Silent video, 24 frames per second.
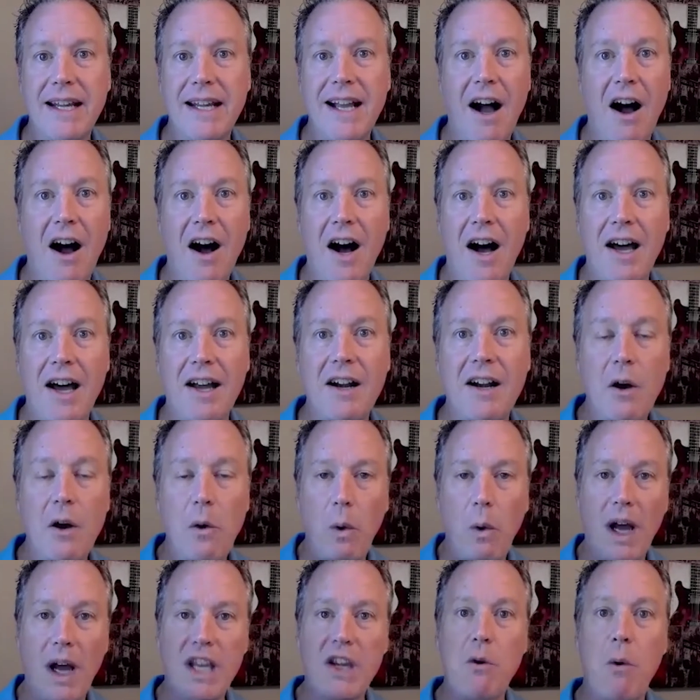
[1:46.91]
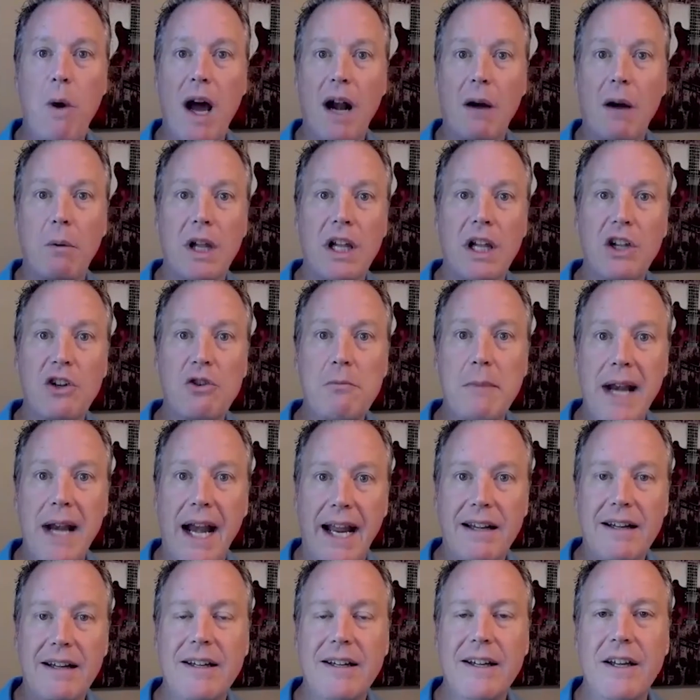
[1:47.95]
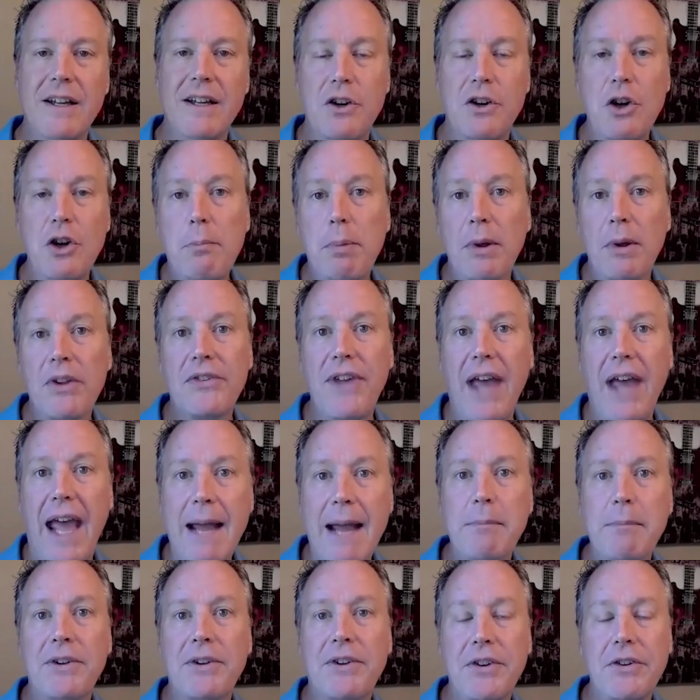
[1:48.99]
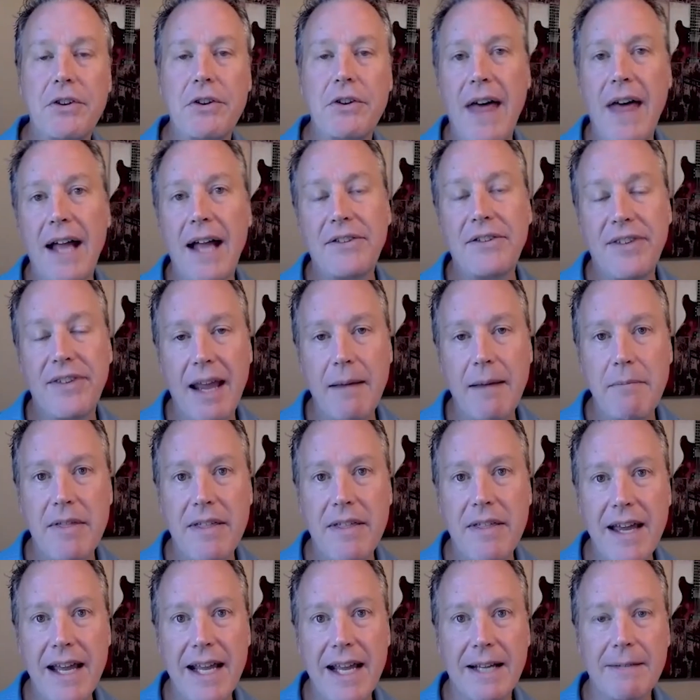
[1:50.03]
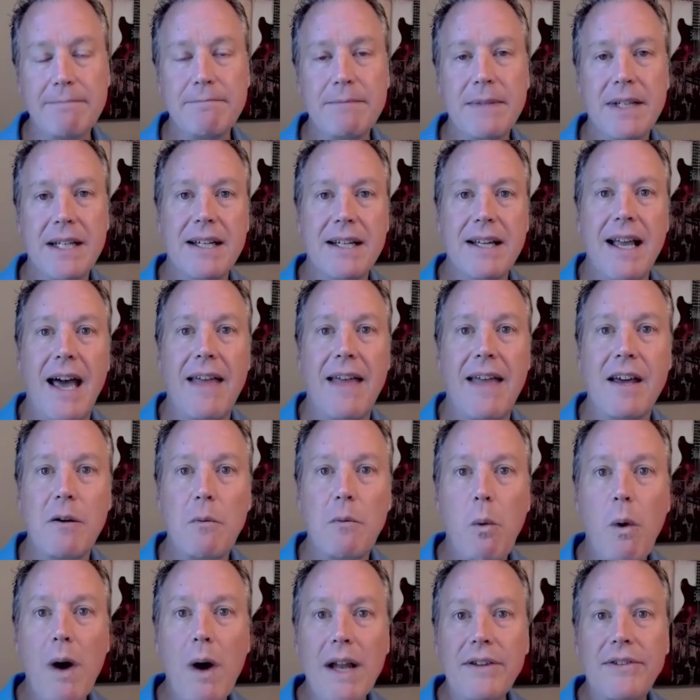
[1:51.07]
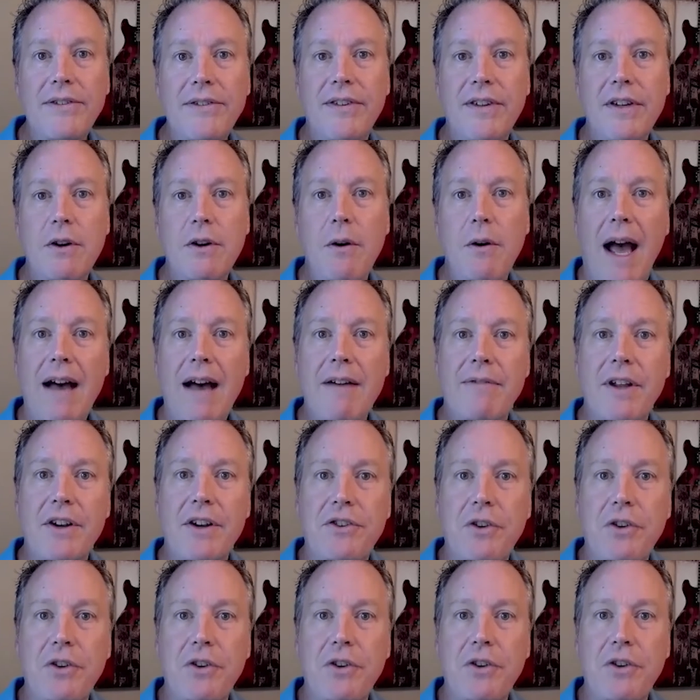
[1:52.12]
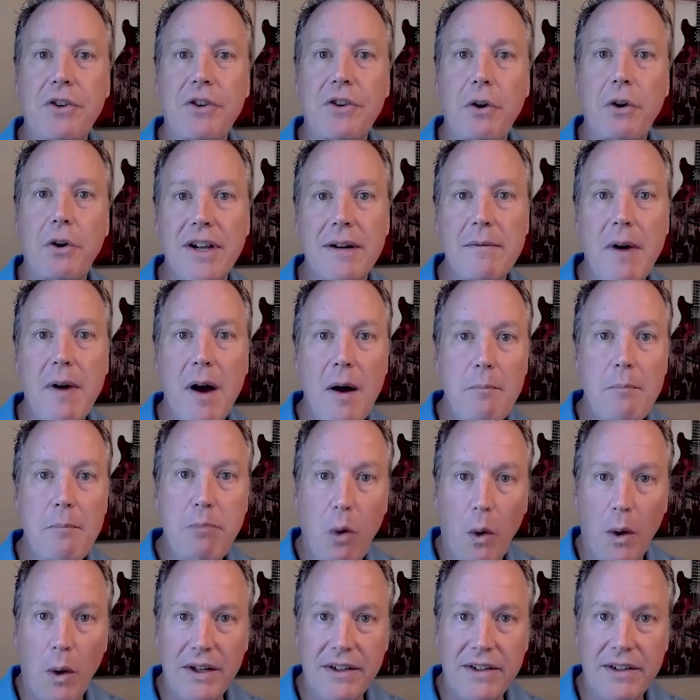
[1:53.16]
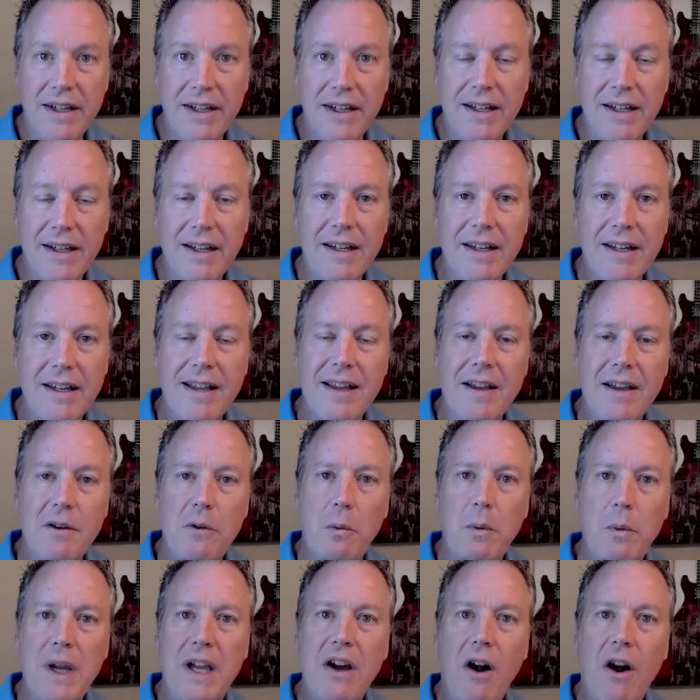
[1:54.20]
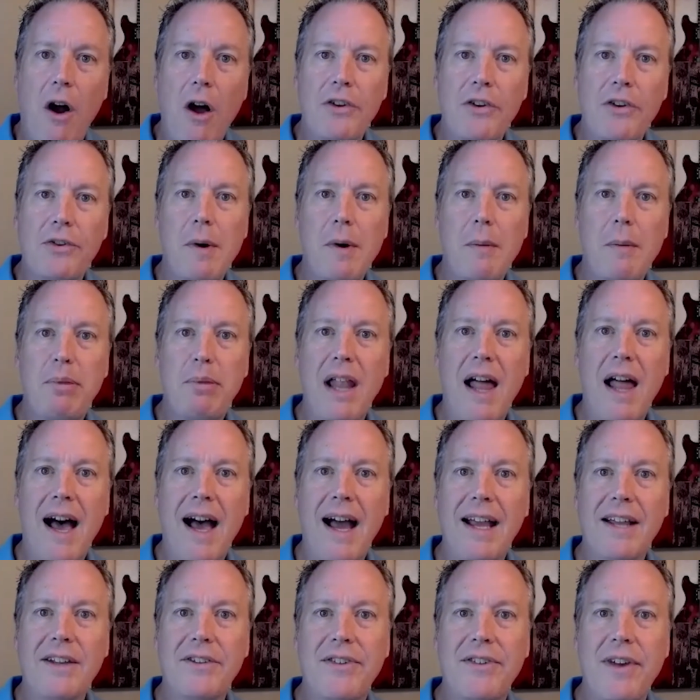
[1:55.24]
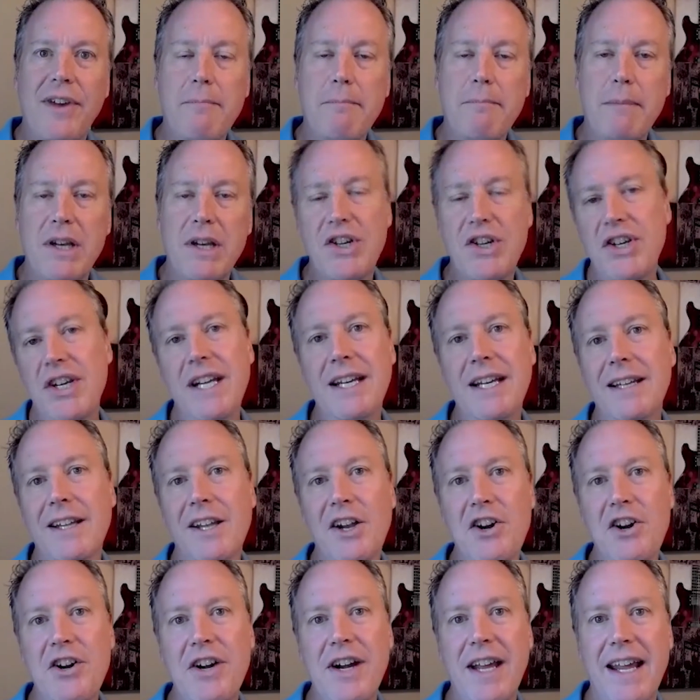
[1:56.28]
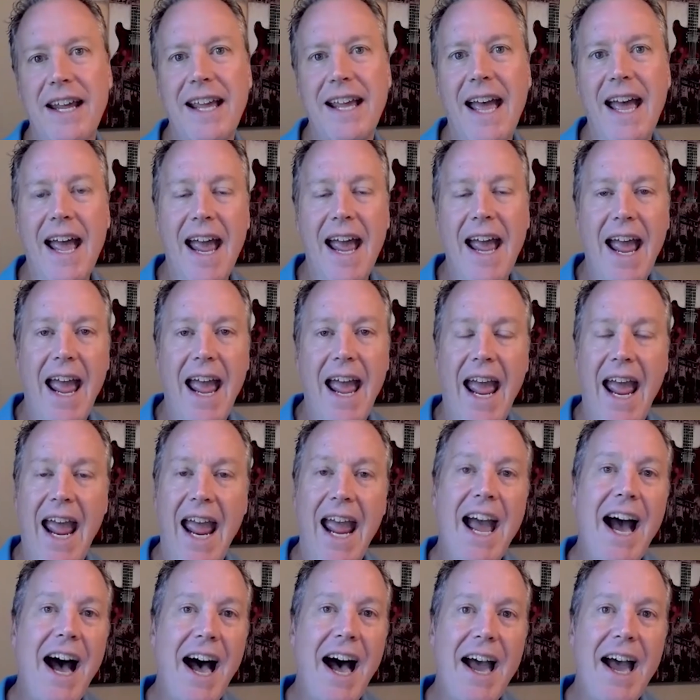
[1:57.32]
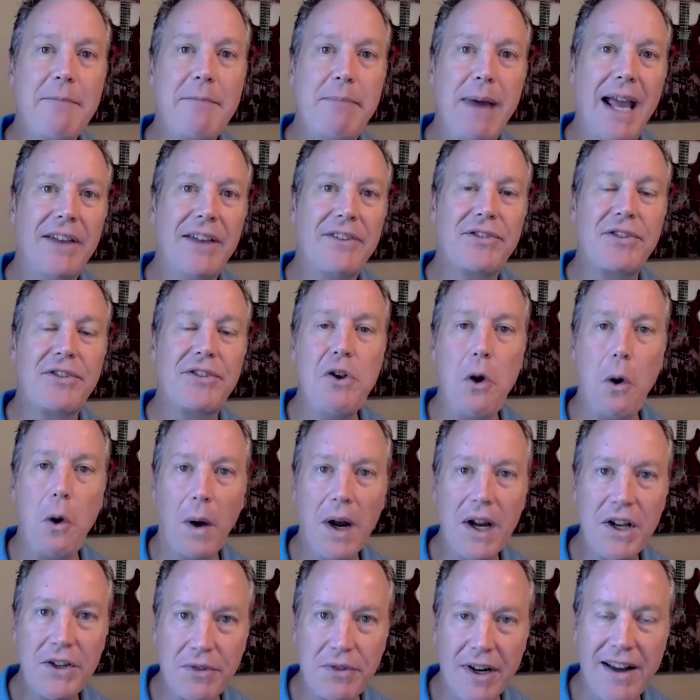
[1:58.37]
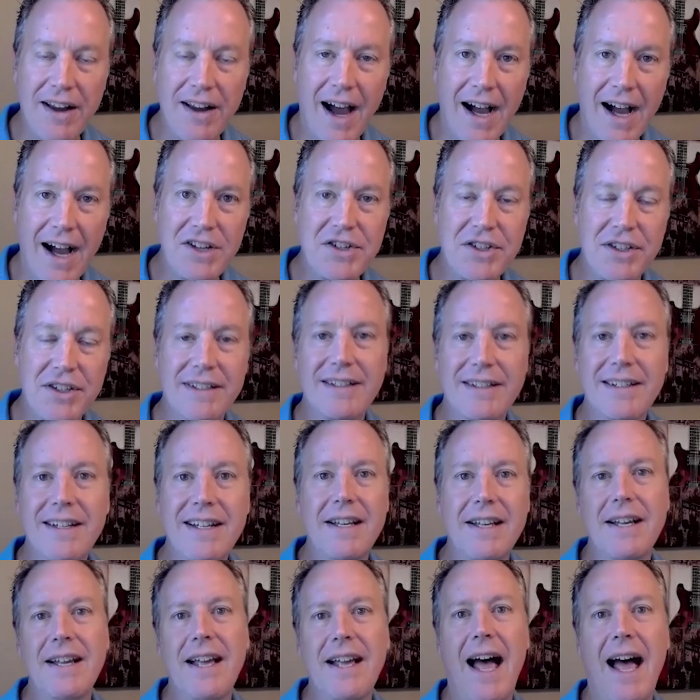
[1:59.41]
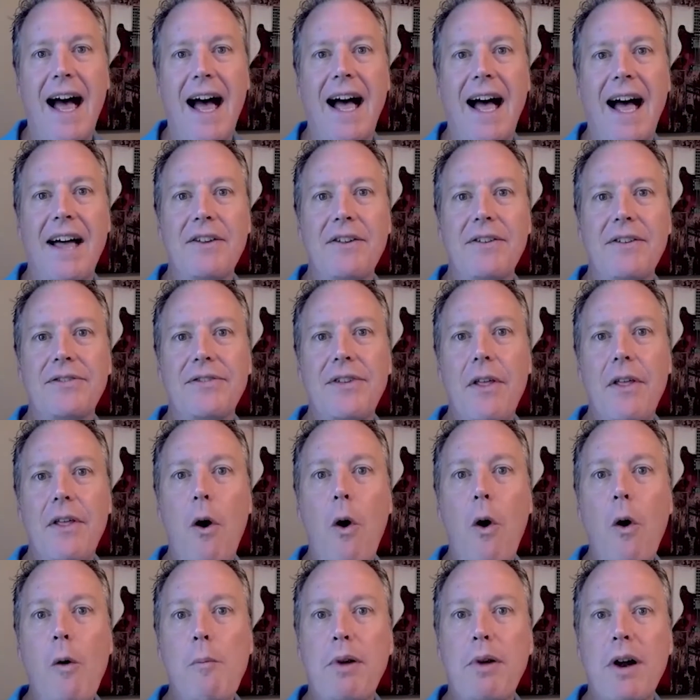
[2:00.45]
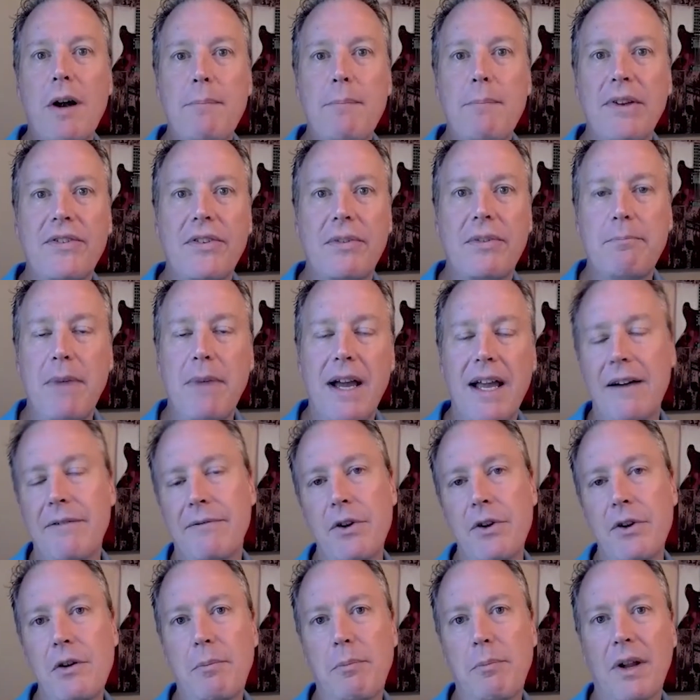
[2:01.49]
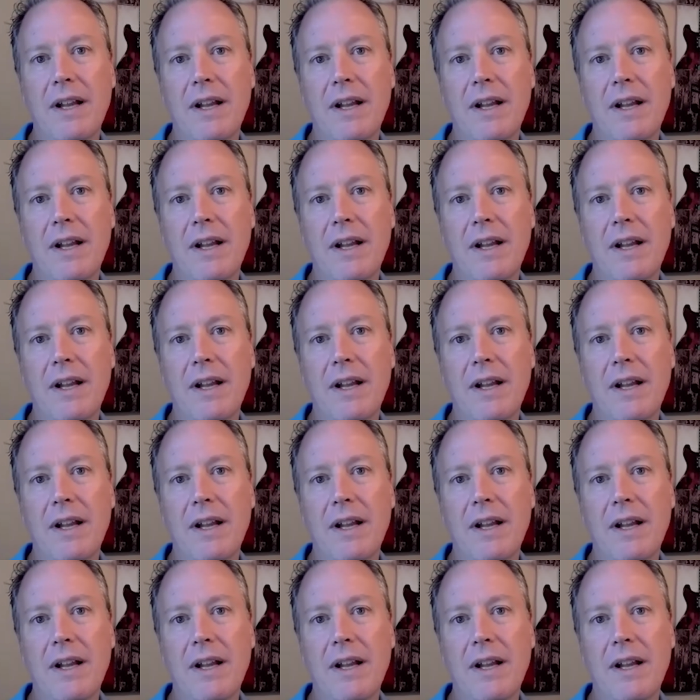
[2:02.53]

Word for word: on what you want to illuminate. Noopl's able to do that same thing. And then once you have the direction pointed, we can also apply some machine learning AI based noise reduction. Uh, so the whole purpose of Noopl